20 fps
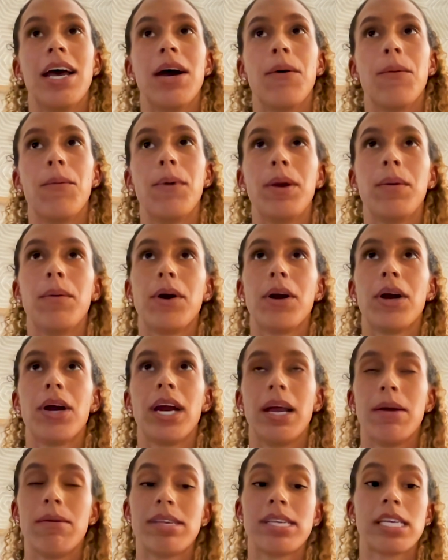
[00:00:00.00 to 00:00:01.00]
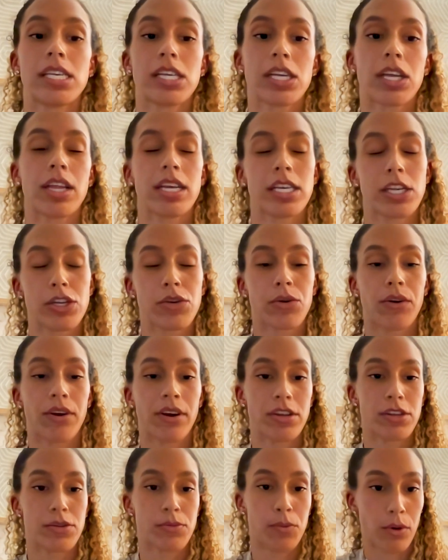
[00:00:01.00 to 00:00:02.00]
this is Career
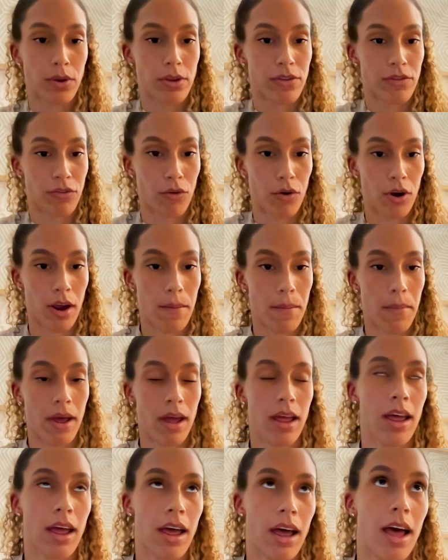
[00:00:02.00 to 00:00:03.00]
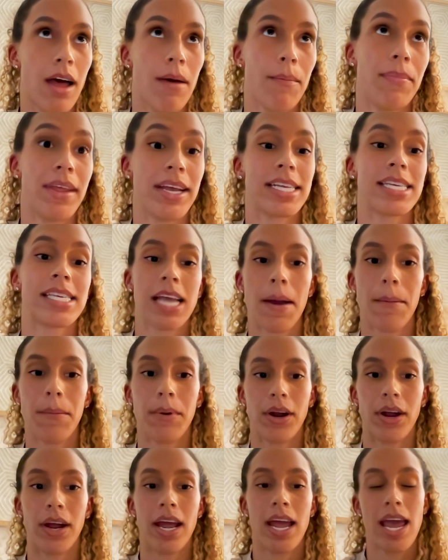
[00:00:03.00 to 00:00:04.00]
in Sports Forum this
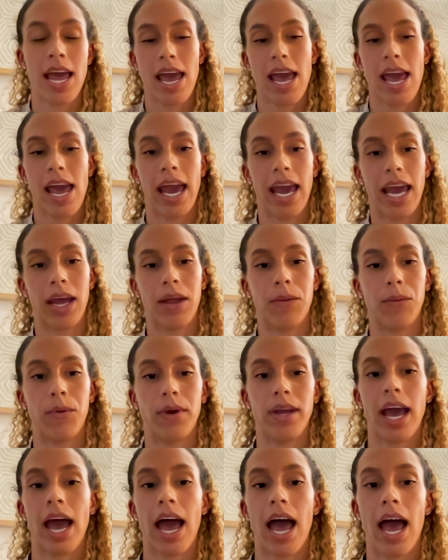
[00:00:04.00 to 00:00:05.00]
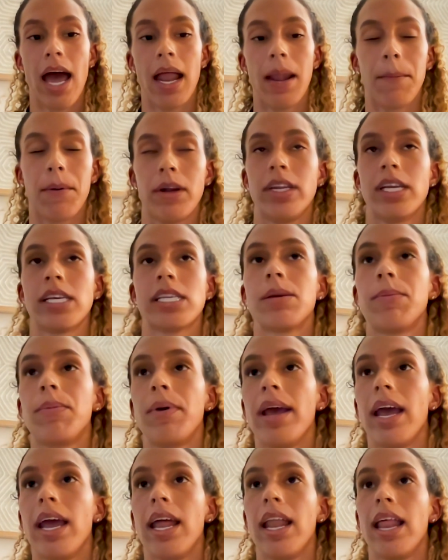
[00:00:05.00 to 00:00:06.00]
summer, and we had a
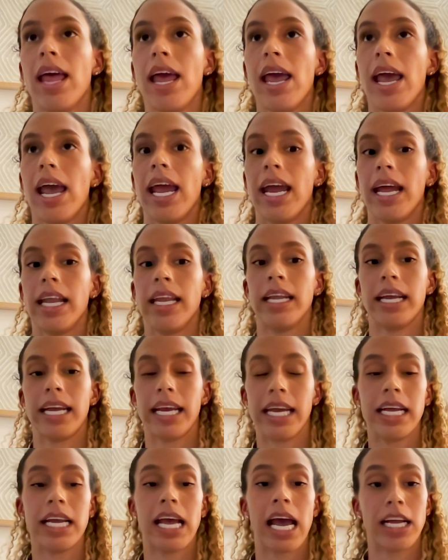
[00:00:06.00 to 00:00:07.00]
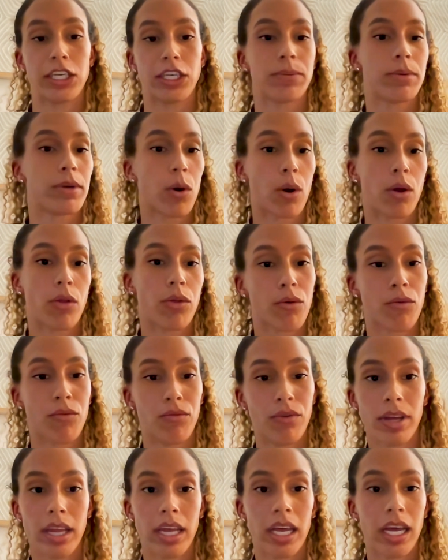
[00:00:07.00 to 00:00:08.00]
participant, and he has just been going through a
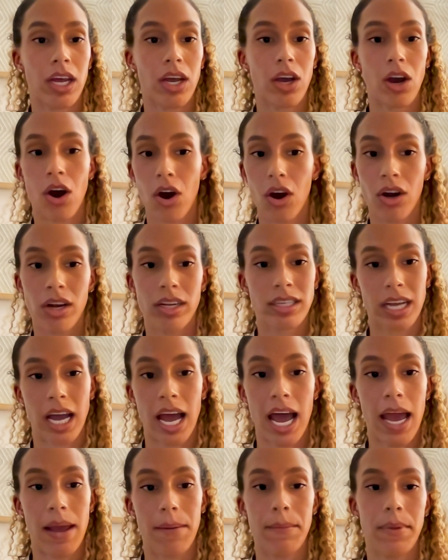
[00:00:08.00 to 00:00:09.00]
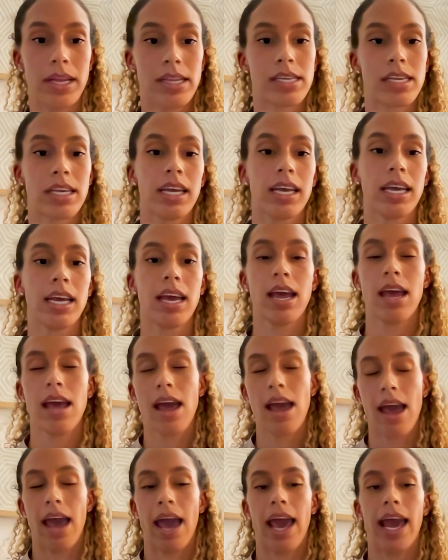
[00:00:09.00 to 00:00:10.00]
really hard time mentally.
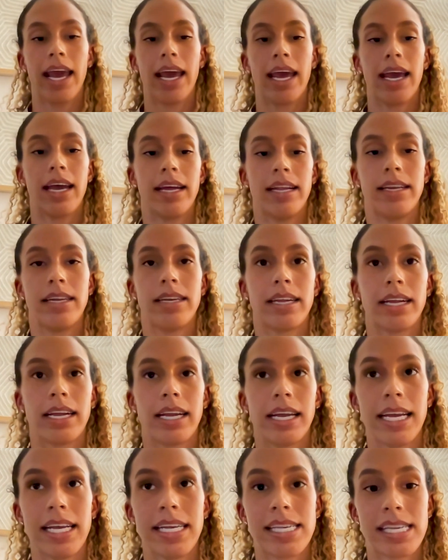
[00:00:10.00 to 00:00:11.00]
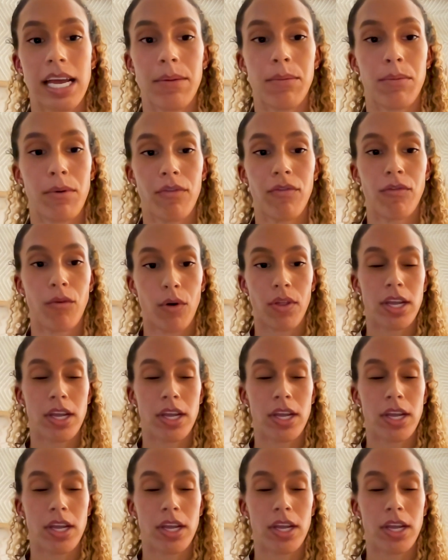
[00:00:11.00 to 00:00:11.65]
And he said before